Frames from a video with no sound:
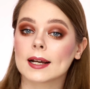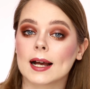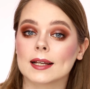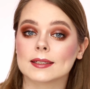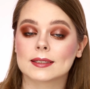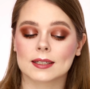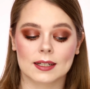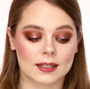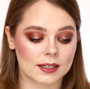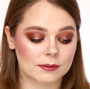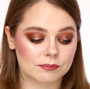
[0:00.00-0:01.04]
Yeah, guys,
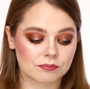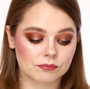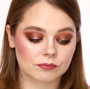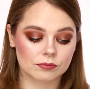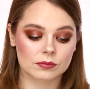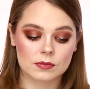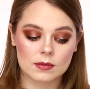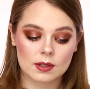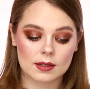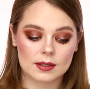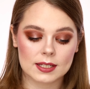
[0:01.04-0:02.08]

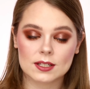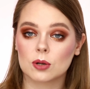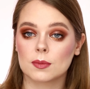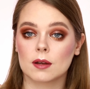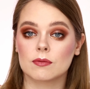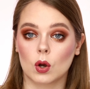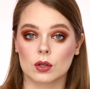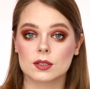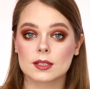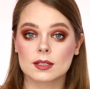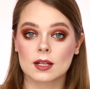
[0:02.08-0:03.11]
these are my
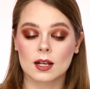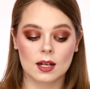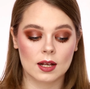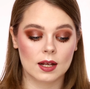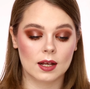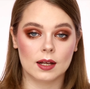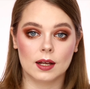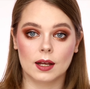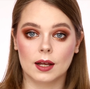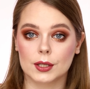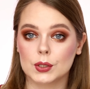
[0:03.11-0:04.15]
thoughts.
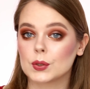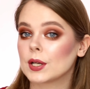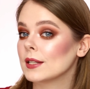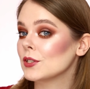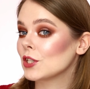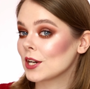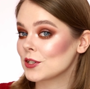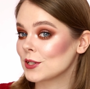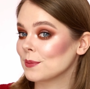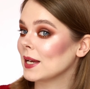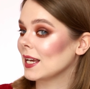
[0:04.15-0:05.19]
You can
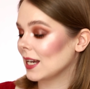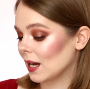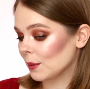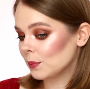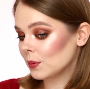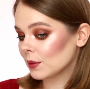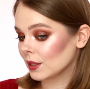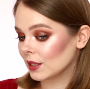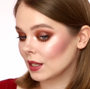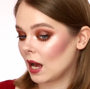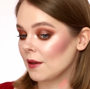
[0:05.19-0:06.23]
judge the makeup.
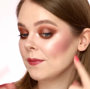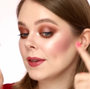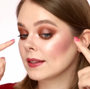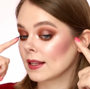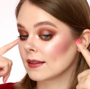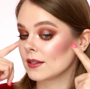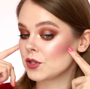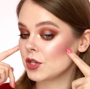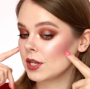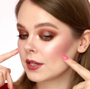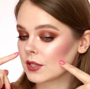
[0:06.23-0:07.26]
I think that the
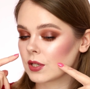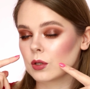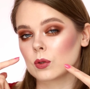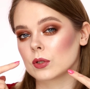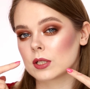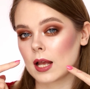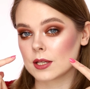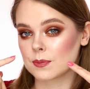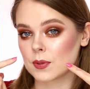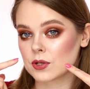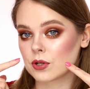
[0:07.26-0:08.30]
cheeks looks
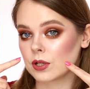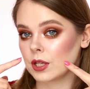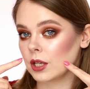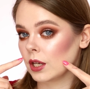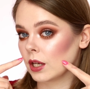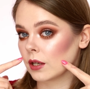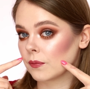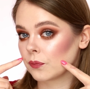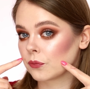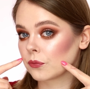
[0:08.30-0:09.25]
especially